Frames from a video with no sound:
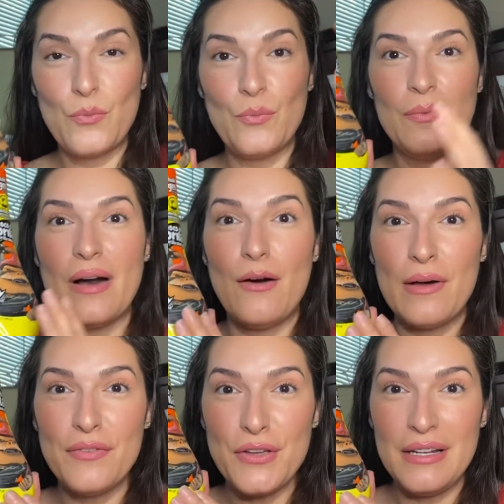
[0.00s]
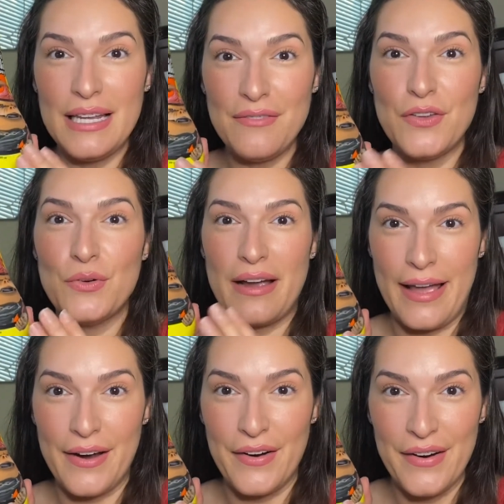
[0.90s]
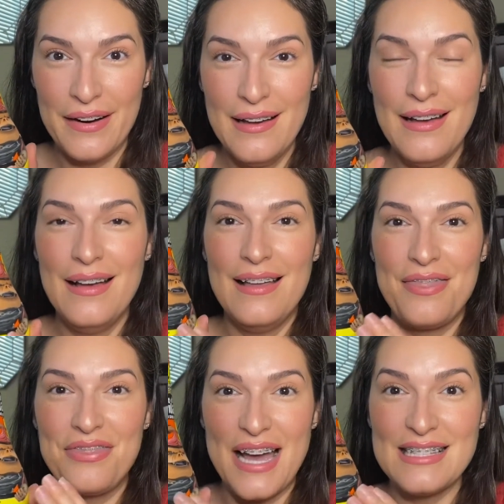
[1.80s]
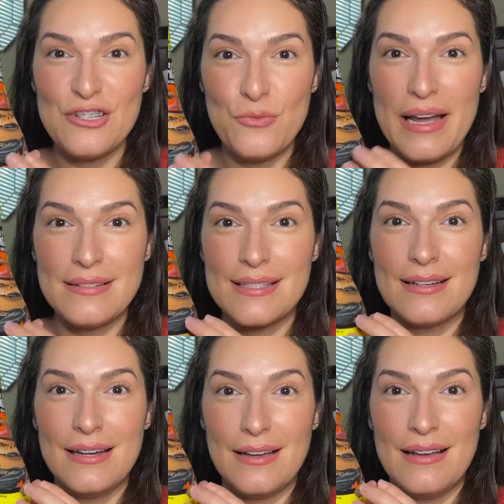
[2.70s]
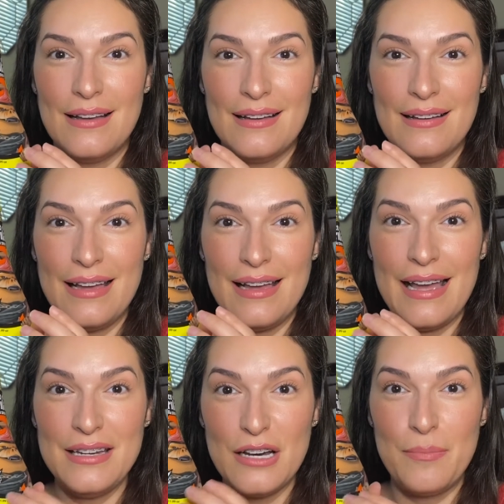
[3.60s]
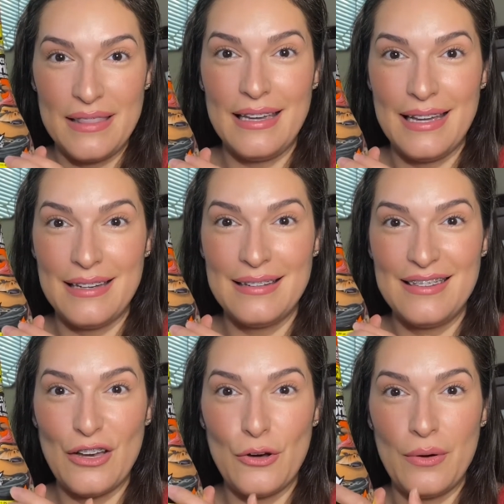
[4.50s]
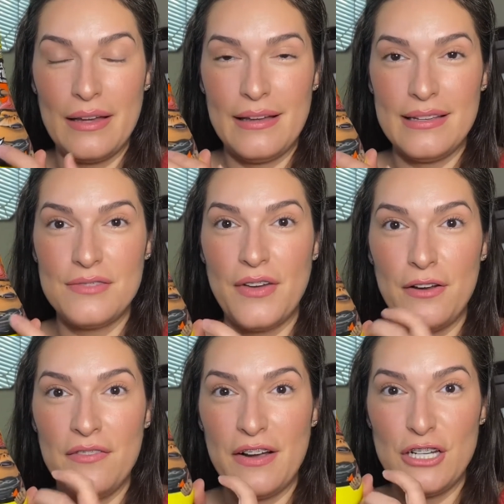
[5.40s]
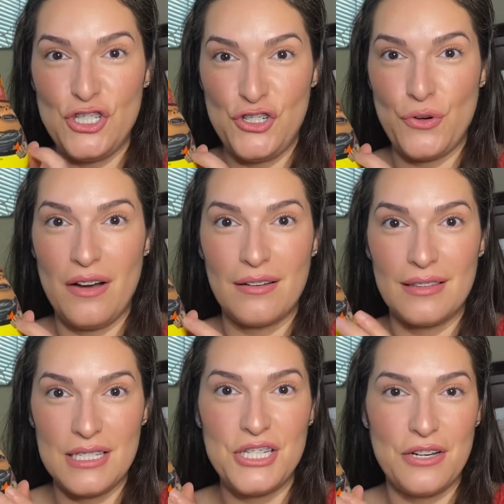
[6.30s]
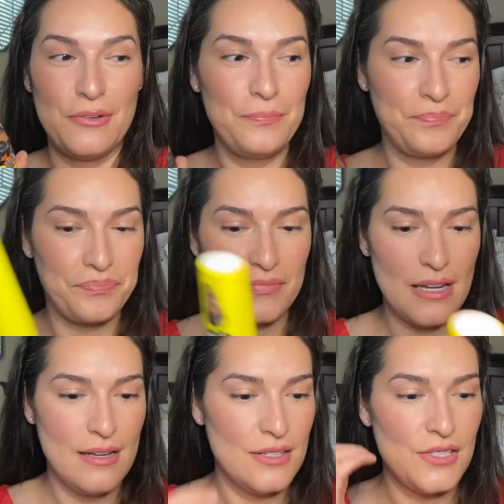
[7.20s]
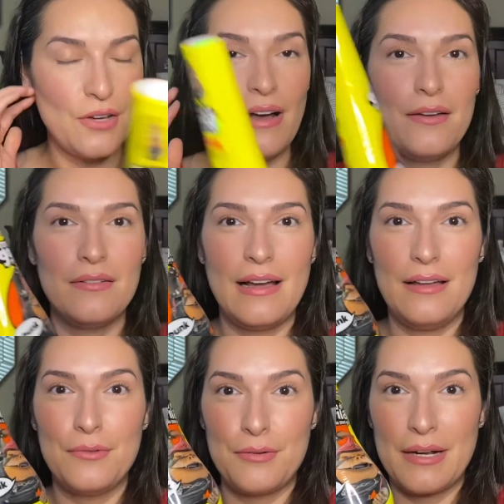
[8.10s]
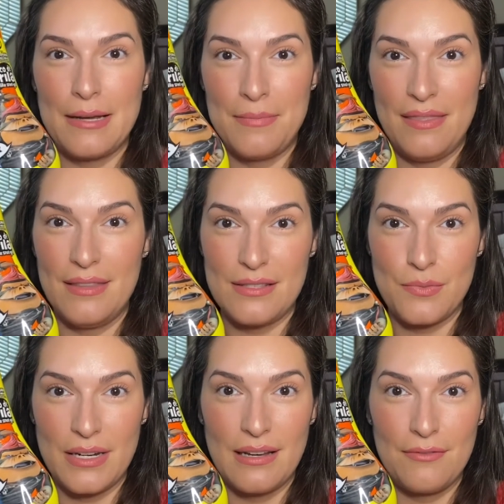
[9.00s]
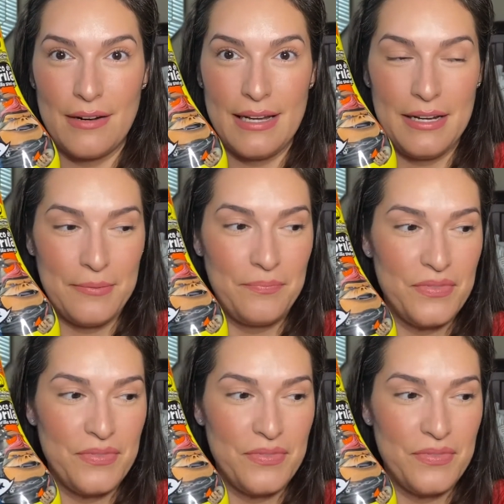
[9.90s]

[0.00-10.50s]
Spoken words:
However you leave your hair, that's the way it's gonna end up at the end. So it's very, very strong, this gel. So I would recommend this one right here.